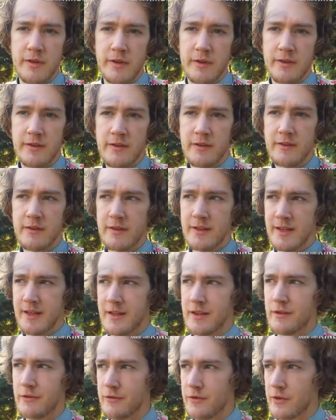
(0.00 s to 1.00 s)
This is
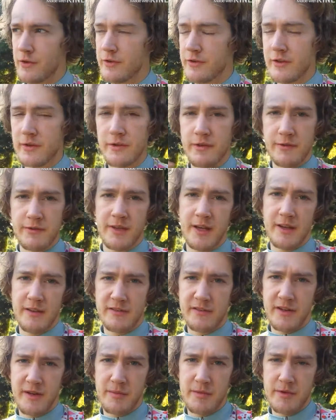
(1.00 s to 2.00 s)
again the first series of tests
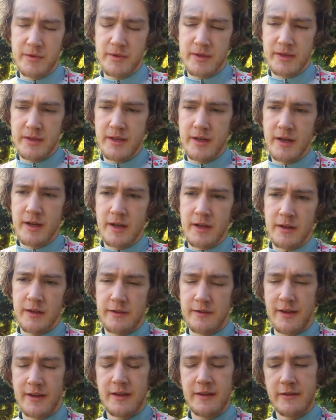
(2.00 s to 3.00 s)
that I'm doing. The
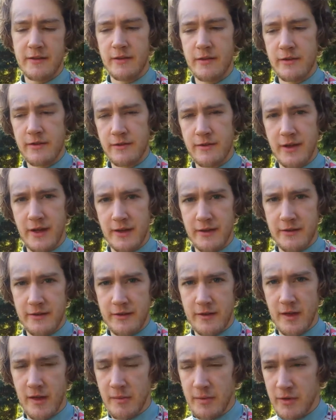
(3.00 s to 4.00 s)
second series of tests
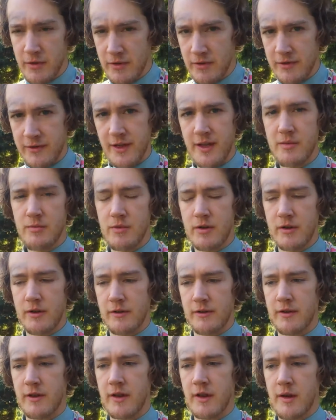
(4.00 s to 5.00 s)
I'll be doing the same
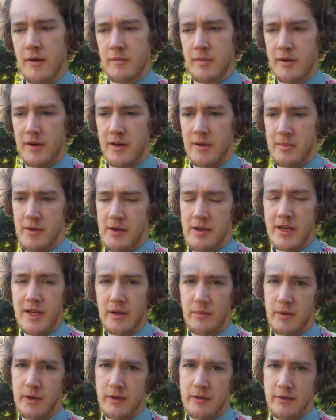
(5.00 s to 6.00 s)
ones, but in about 8
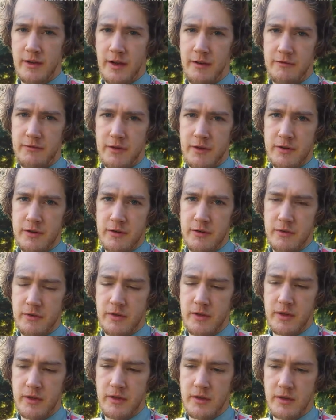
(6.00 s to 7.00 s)
weeks after I do
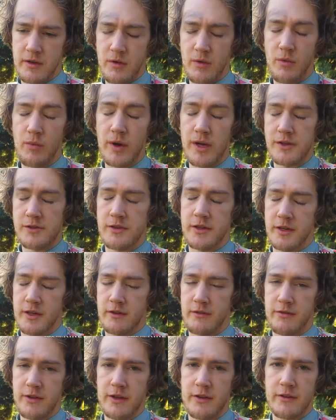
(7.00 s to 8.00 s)
the weight training
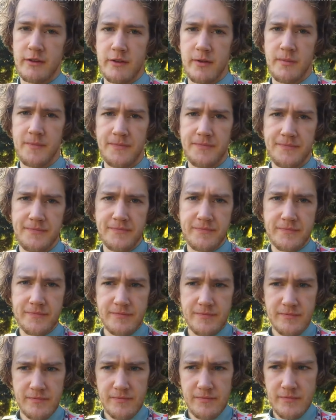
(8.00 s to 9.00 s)
phase
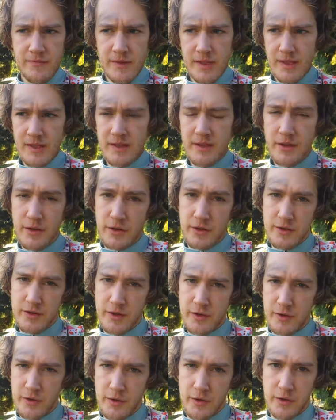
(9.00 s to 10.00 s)
near
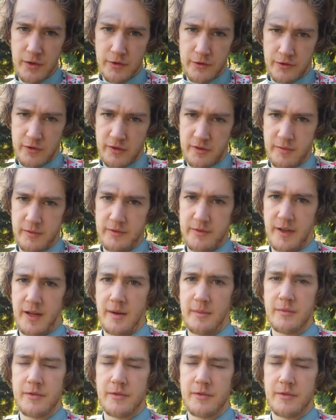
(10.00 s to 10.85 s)
New Year's, Christmas time.